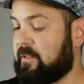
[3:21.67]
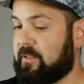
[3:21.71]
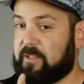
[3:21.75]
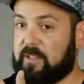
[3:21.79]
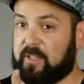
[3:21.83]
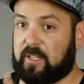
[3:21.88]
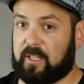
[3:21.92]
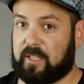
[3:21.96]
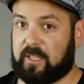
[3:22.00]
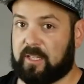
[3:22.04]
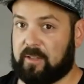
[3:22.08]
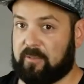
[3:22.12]
So
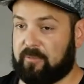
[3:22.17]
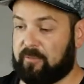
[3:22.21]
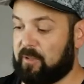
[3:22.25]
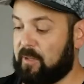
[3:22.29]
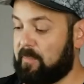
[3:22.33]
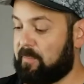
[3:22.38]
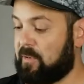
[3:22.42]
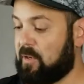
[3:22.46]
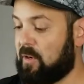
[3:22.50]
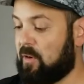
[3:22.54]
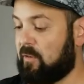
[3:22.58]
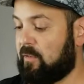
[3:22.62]
you're going to get
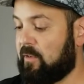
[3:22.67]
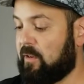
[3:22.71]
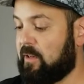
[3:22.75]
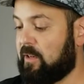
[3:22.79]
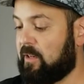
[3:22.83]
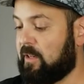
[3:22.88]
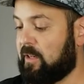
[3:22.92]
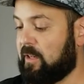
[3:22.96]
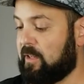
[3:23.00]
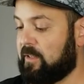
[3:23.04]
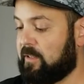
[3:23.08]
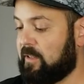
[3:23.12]
flipped over,
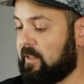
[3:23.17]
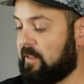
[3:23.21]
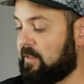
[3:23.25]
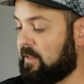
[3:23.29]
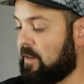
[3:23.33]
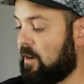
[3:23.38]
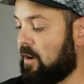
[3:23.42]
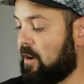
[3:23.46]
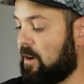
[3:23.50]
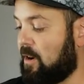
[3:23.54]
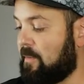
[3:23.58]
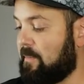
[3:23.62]
you're going to
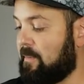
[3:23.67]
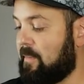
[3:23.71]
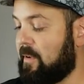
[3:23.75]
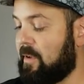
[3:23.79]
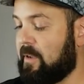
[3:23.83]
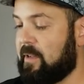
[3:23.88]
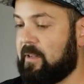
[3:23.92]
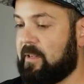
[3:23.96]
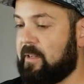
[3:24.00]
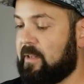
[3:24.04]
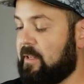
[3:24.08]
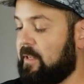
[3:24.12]
disarm.
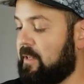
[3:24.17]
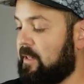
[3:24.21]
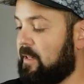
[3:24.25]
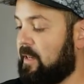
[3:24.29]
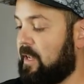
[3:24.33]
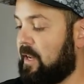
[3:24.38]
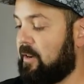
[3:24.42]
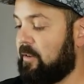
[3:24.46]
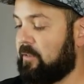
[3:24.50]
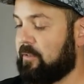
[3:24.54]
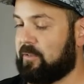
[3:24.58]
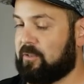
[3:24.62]

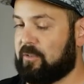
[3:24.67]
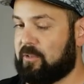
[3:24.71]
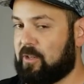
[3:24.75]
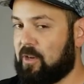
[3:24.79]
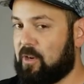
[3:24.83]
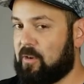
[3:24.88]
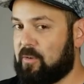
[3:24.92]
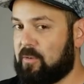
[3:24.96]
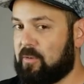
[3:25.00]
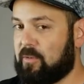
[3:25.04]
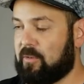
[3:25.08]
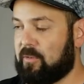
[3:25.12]
Now
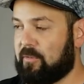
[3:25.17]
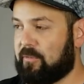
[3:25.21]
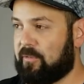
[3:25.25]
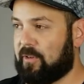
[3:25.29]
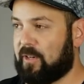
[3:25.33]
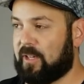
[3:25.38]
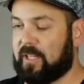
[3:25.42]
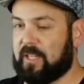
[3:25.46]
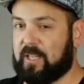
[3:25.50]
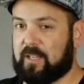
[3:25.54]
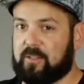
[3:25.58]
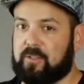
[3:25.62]
don't
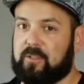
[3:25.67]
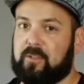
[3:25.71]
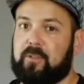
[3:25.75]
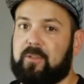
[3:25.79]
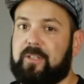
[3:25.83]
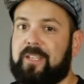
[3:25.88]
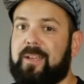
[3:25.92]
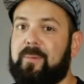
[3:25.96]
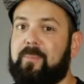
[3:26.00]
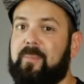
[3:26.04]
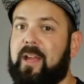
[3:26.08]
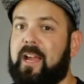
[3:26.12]
forget to
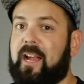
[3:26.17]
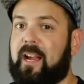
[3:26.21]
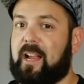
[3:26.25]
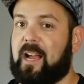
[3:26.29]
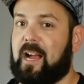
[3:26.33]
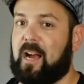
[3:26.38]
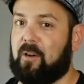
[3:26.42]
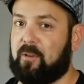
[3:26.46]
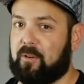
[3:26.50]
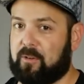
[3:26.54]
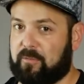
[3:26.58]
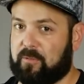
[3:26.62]
get back
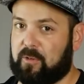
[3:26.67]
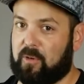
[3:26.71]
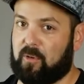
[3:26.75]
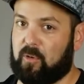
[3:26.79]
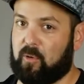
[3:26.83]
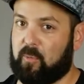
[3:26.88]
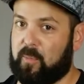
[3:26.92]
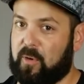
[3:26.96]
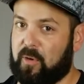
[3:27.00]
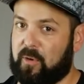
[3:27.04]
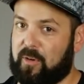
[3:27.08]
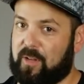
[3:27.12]
out of
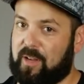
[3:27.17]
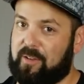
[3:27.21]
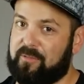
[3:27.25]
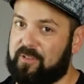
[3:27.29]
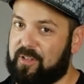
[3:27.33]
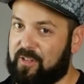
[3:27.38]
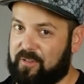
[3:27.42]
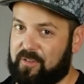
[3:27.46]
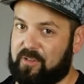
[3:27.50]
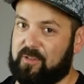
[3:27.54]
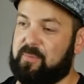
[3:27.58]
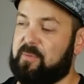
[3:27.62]
turtle mode. I've
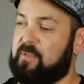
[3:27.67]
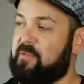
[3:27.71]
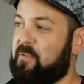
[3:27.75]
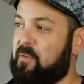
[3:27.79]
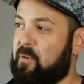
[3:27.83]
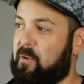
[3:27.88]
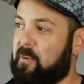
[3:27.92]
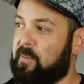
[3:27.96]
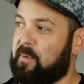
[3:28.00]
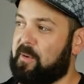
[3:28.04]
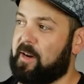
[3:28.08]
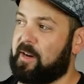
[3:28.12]
done this
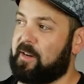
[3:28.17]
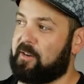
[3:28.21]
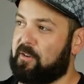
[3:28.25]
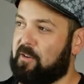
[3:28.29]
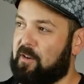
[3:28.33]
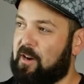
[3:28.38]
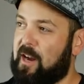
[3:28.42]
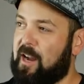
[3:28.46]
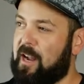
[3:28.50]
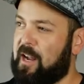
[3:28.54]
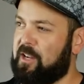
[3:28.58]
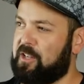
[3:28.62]
before where I
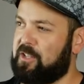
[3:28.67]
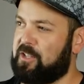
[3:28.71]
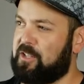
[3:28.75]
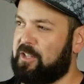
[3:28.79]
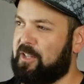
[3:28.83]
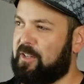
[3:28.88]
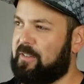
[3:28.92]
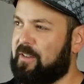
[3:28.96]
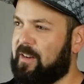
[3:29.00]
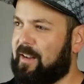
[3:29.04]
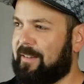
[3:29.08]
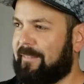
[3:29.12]
crash
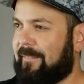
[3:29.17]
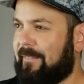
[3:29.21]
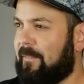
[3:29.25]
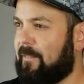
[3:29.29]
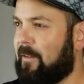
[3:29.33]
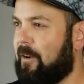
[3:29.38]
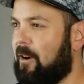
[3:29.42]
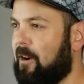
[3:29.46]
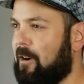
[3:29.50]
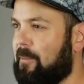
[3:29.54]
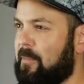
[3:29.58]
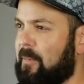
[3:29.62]
and then I go
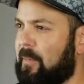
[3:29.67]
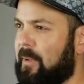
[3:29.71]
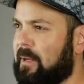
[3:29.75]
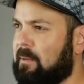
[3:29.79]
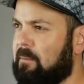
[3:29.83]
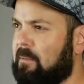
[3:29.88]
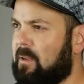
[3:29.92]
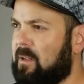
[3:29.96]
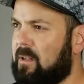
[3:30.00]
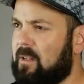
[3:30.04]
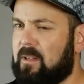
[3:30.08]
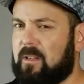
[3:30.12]
to arm, I'm like,
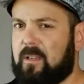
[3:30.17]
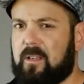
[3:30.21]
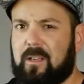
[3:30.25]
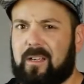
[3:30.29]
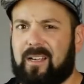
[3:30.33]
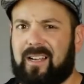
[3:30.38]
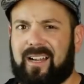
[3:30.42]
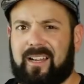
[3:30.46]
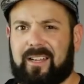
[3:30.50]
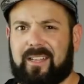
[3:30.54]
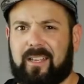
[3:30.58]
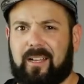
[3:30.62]

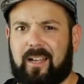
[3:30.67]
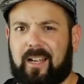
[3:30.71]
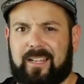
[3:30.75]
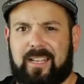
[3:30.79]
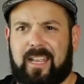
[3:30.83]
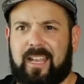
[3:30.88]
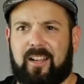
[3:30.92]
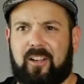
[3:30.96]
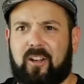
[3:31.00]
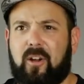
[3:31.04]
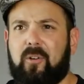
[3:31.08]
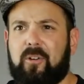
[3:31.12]
I
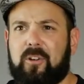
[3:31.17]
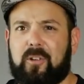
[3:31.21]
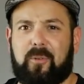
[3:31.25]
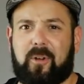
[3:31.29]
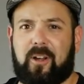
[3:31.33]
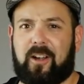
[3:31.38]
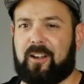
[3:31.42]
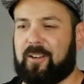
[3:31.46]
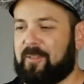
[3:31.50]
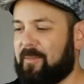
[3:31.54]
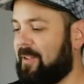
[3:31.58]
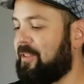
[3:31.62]
can't go
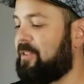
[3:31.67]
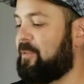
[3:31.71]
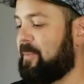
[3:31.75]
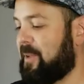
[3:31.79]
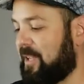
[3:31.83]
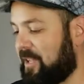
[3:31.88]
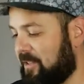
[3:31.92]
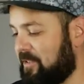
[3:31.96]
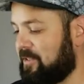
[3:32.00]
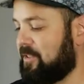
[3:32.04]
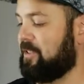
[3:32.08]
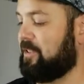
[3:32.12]
anywhere. It's
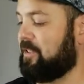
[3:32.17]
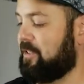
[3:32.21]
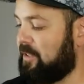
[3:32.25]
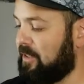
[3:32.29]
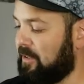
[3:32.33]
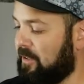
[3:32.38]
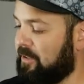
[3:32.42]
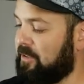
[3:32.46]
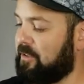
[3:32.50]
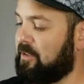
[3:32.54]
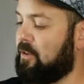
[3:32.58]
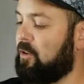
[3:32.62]
because you're
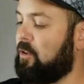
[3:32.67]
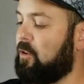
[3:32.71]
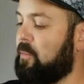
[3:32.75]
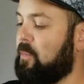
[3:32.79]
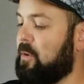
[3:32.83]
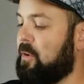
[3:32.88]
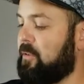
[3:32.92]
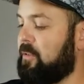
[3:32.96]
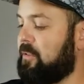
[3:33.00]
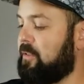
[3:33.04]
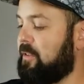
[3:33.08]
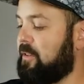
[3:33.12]
still in turtle
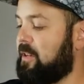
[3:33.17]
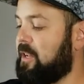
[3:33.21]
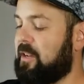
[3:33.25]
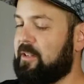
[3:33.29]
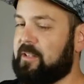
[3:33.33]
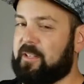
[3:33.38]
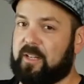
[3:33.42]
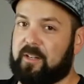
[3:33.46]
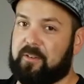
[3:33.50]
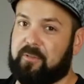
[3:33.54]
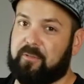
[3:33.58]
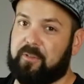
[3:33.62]
mode. So now
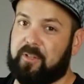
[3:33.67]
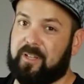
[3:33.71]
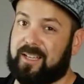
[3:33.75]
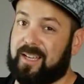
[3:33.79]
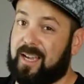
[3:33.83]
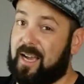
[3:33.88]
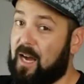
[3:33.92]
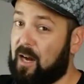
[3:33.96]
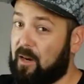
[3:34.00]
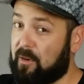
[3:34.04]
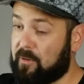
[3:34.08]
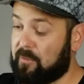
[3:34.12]
you got to
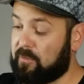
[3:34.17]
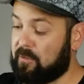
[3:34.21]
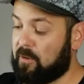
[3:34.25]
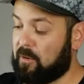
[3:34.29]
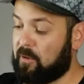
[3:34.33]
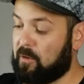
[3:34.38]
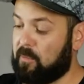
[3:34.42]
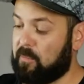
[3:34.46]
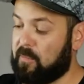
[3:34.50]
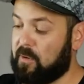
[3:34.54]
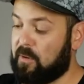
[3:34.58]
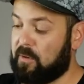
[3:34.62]
flick out of
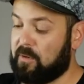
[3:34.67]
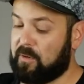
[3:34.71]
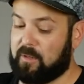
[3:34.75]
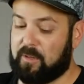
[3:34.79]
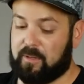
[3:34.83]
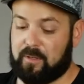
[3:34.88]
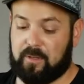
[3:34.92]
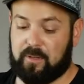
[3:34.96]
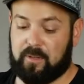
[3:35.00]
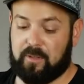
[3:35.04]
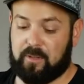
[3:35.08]
turtle mode.